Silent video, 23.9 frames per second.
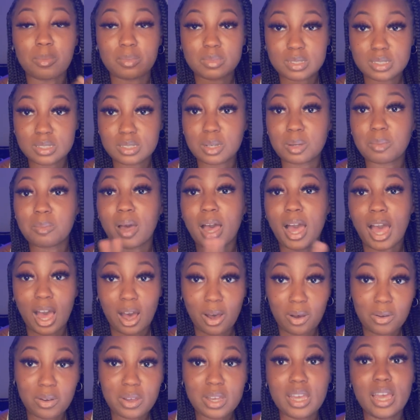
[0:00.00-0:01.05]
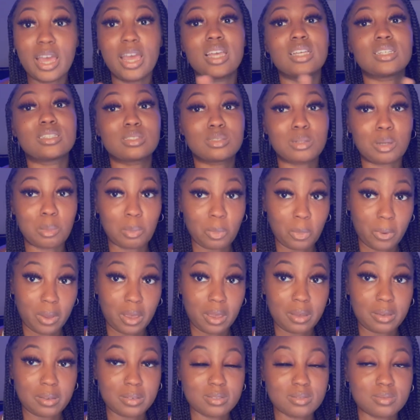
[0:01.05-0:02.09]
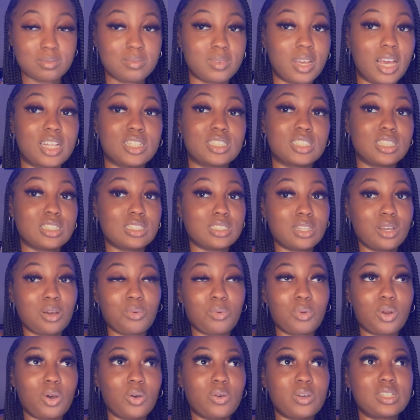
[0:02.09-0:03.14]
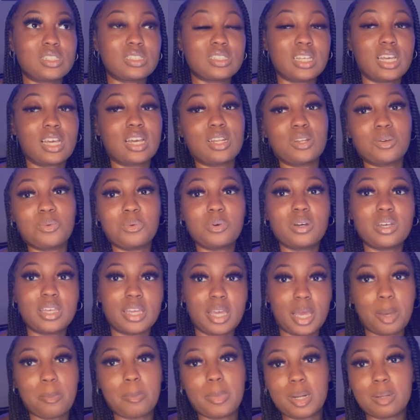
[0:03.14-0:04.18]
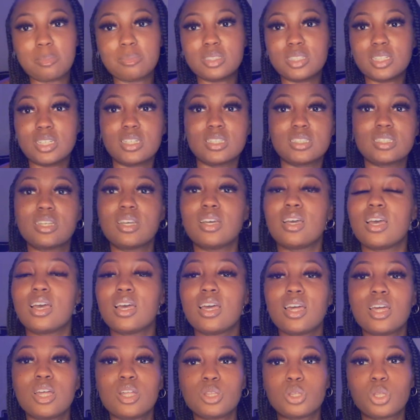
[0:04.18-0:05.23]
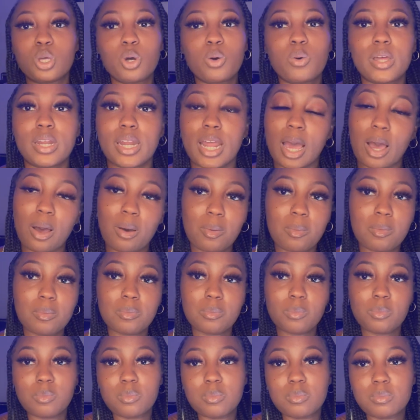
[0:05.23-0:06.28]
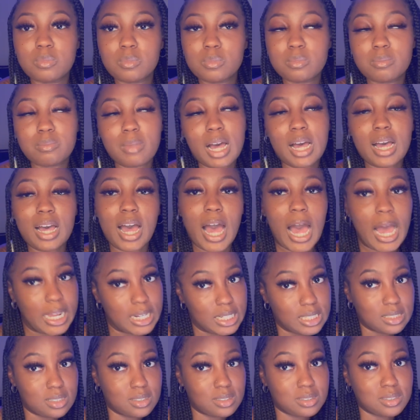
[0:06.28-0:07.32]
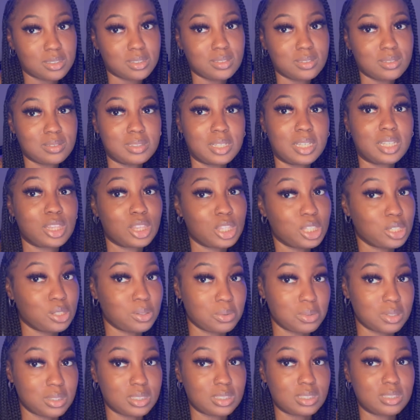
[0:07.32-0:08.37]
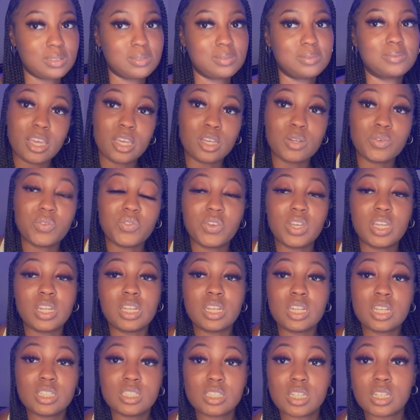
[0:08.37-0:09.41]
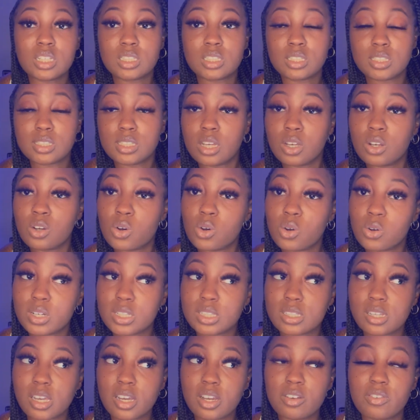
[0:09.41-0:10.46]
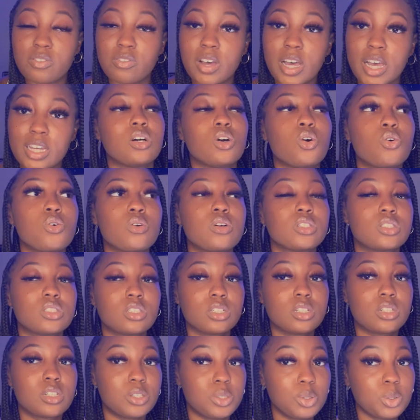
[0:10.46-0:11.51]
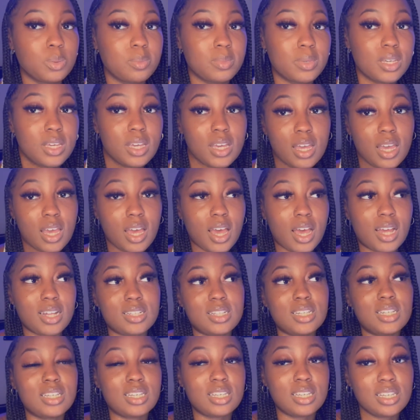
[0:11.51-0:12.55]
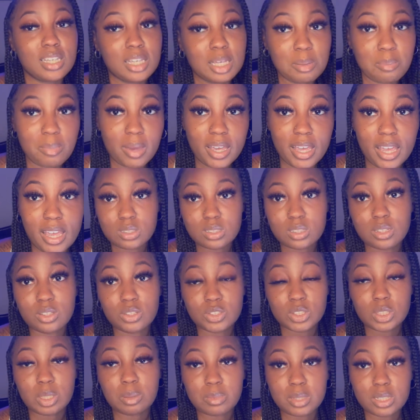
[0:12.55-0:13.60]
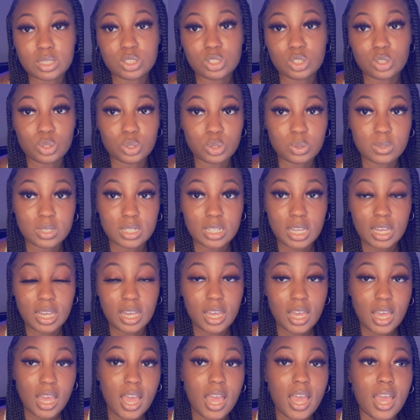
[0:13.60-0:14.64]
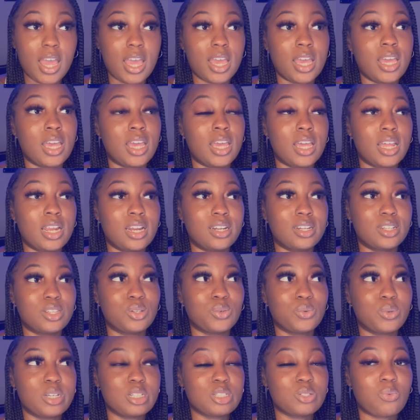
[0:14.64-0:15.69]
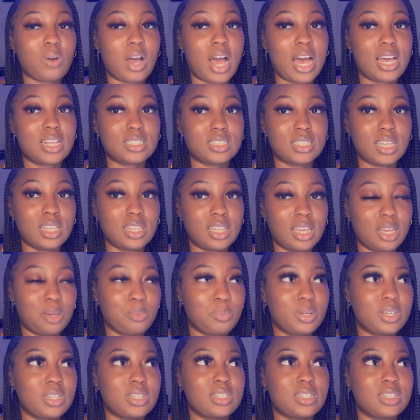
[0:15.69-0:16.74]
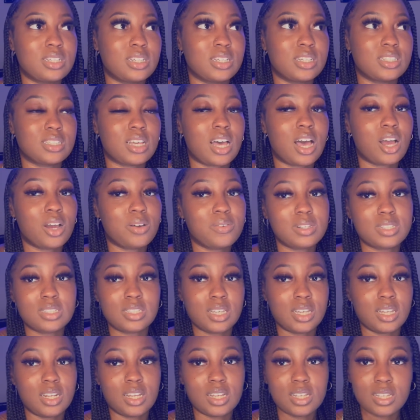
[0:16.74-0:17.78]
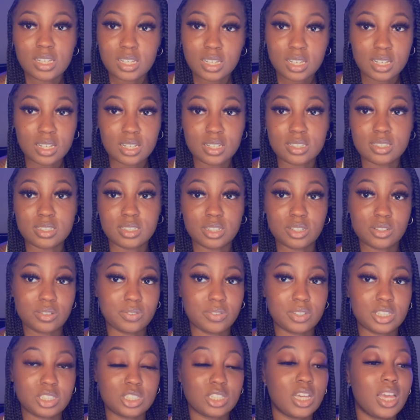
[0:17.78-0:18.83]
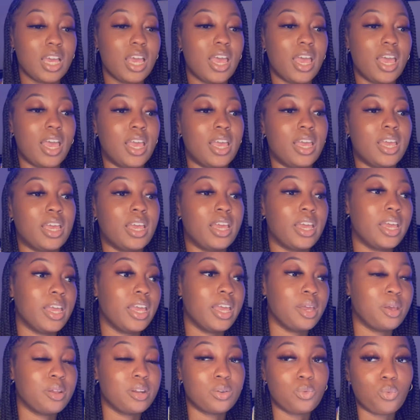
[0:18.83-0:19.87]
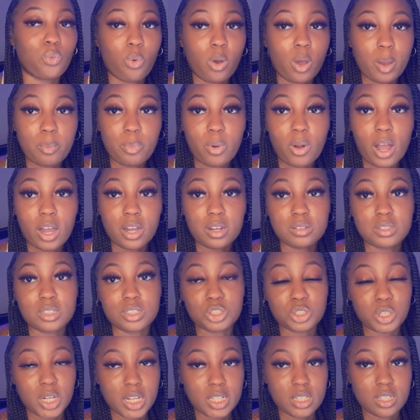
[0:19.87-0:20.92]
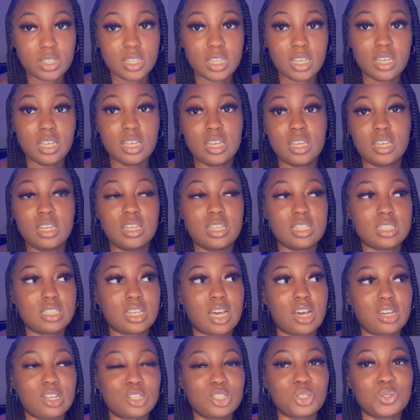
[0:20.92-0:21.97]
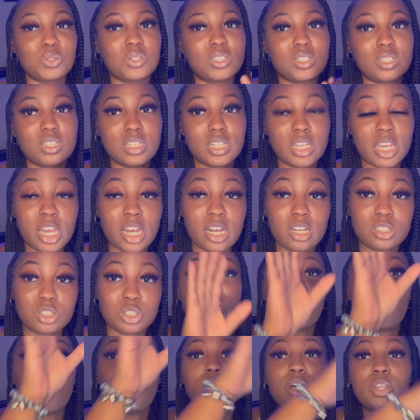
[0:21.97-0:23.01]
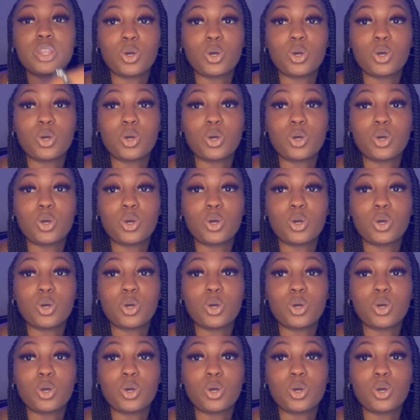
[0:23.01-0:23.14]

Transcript: somehow in some way. I just don't know exactly what yet, but I'm just throwing out my ideas and theories. If it is a horse sacrifice, a horse turned human, I think KeKe may have something to do with that. And the reason why I say that, because I already said that KeKe is selfish. And in one part of the trailer, KeKe is talking to another character. On the